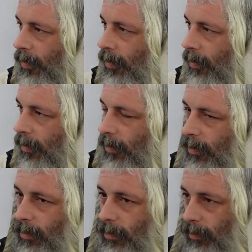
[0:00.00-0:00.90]
Mm-hmm.
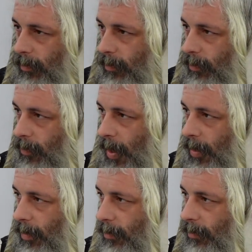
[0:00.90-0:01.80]
Mm-hmm. Right?
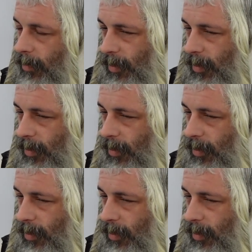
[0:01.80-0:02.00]
Yeah.